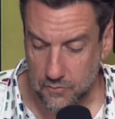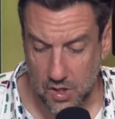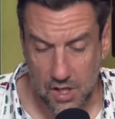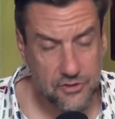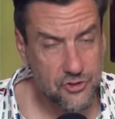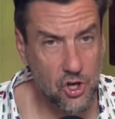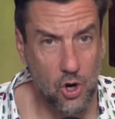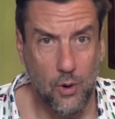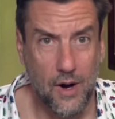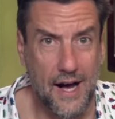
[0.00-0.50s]

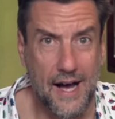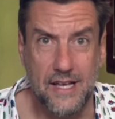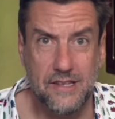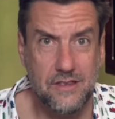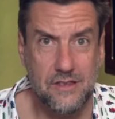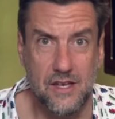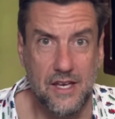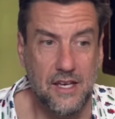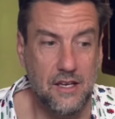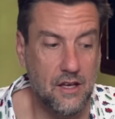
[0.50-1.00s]
So I
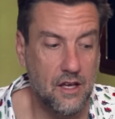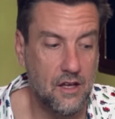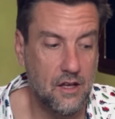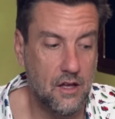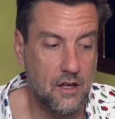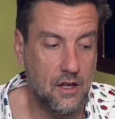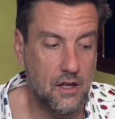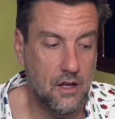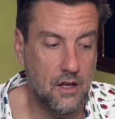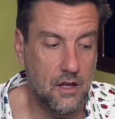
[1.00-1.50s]
think
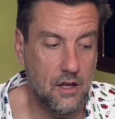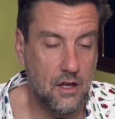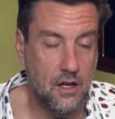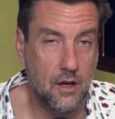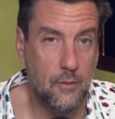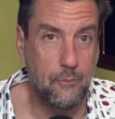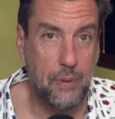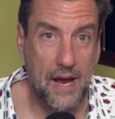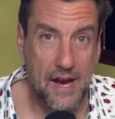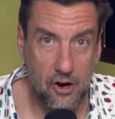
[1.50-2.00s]

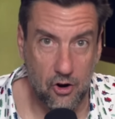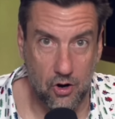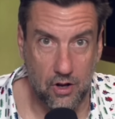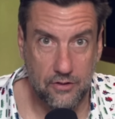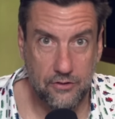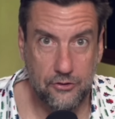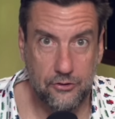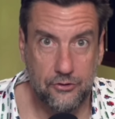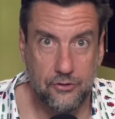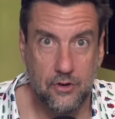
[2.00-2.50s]

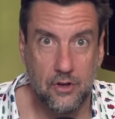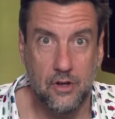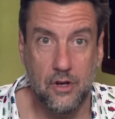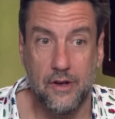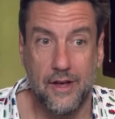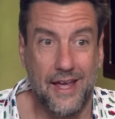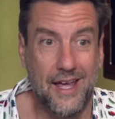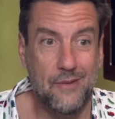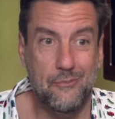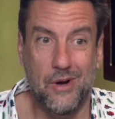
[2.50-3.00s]
parents...
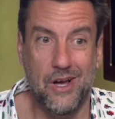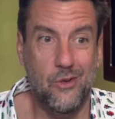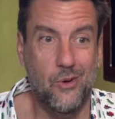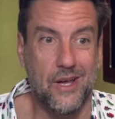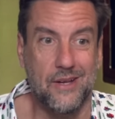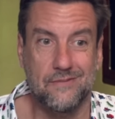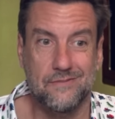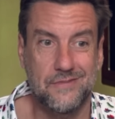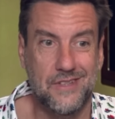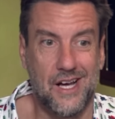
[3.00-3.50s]
And by the
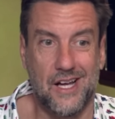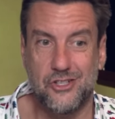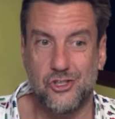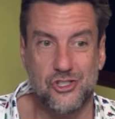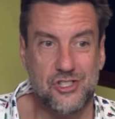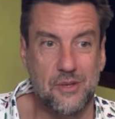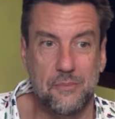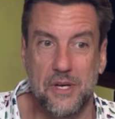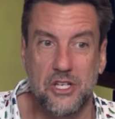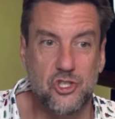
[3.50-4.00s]
way, not
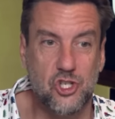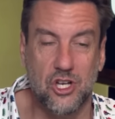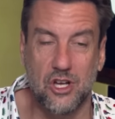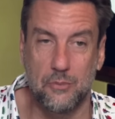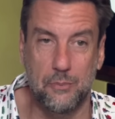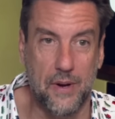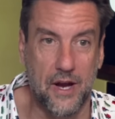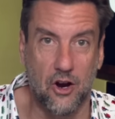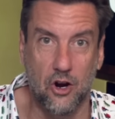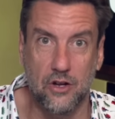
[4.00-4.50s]
just the Michigan
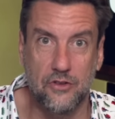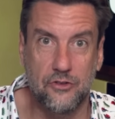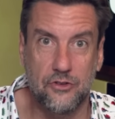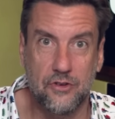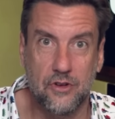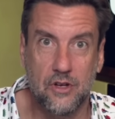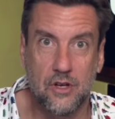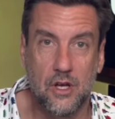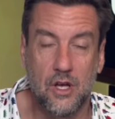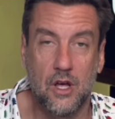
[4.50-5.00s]
parents.
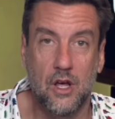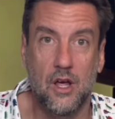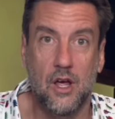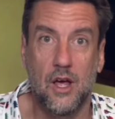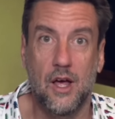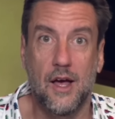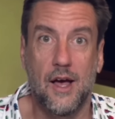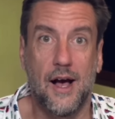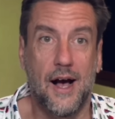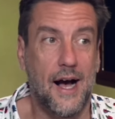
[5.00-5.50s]

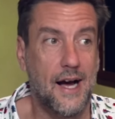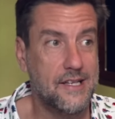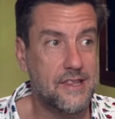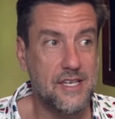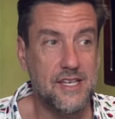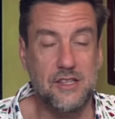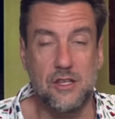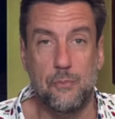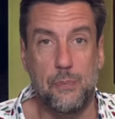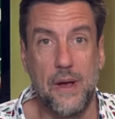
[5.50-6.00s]
I
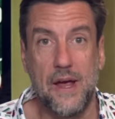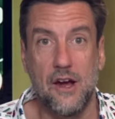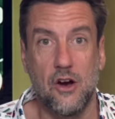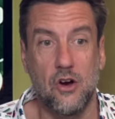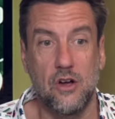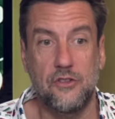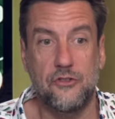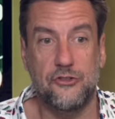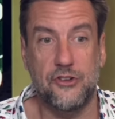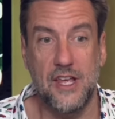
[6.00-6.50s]
think the
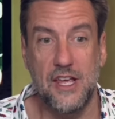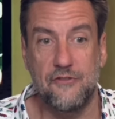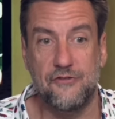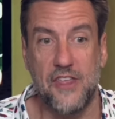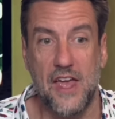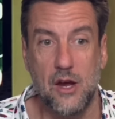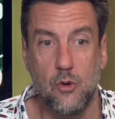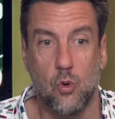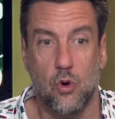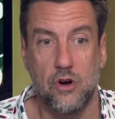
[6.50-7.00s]
parents, if
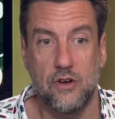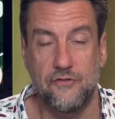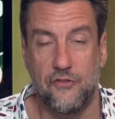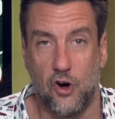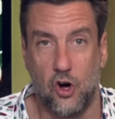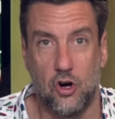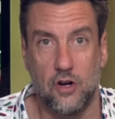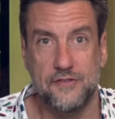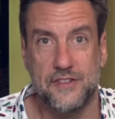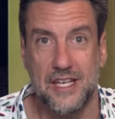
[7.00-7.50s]
they were
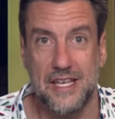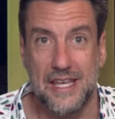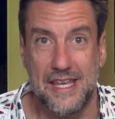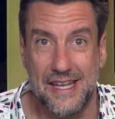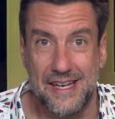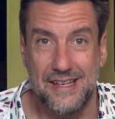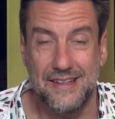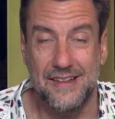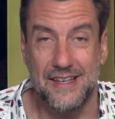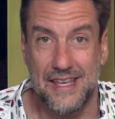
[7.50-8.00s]
involved in
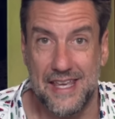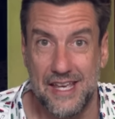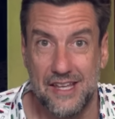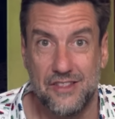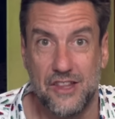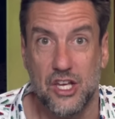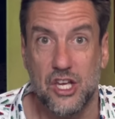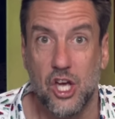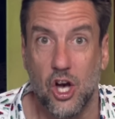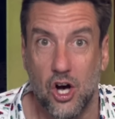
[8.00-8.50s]
getting the kid
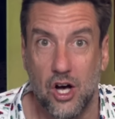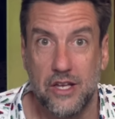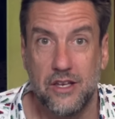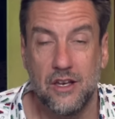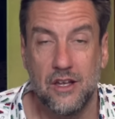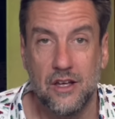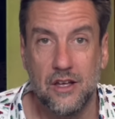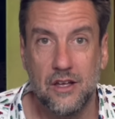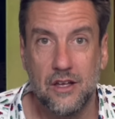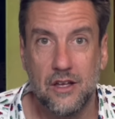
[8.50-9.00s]
the
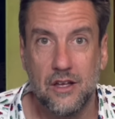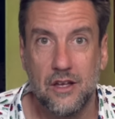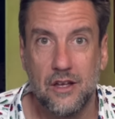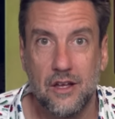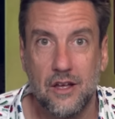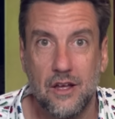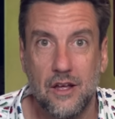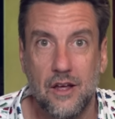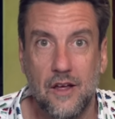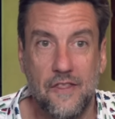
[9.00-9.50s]
gun
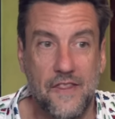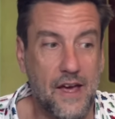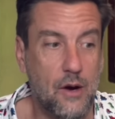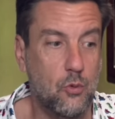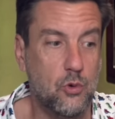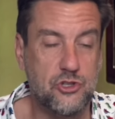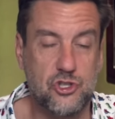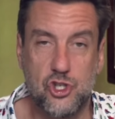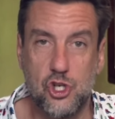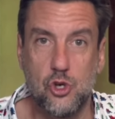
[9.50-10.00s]
that
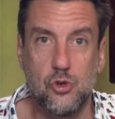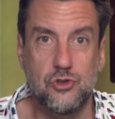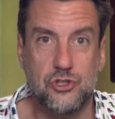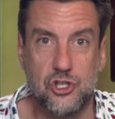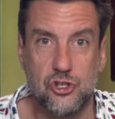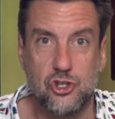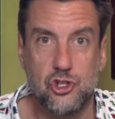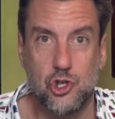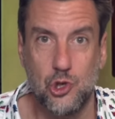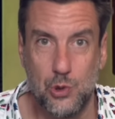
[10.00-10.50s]
was used
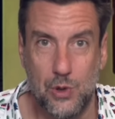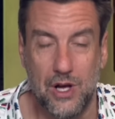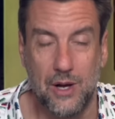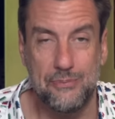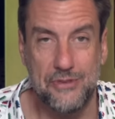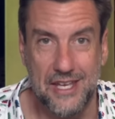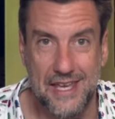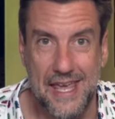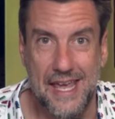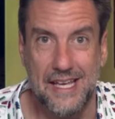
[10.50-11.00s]
to shoot up
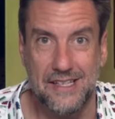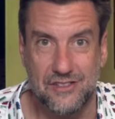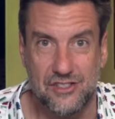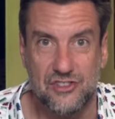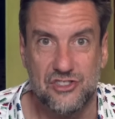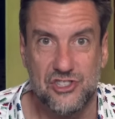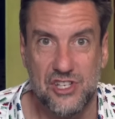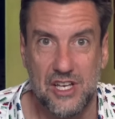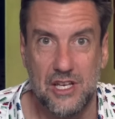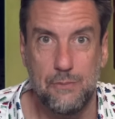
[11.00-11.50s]
the
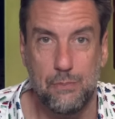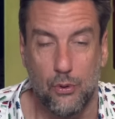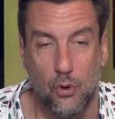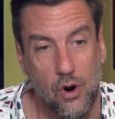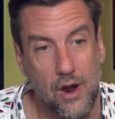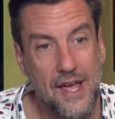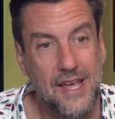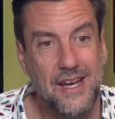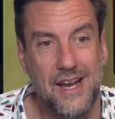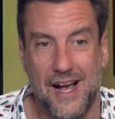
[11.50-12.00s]
Kansas City
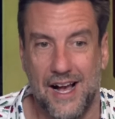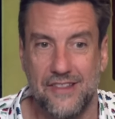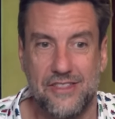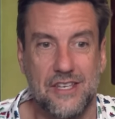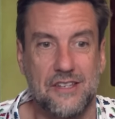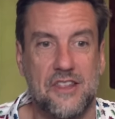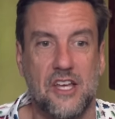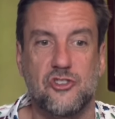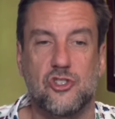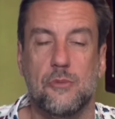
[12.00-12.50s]
parade, I
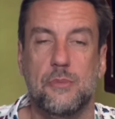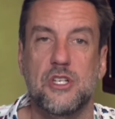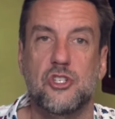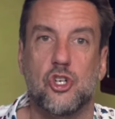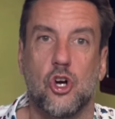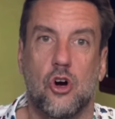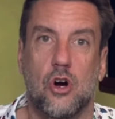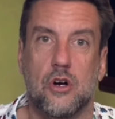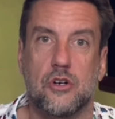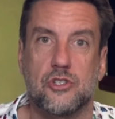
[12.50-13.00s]
think they should be
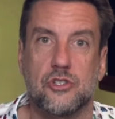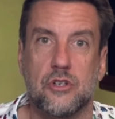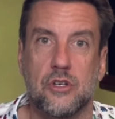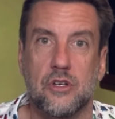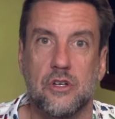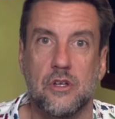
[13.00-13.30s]
charged.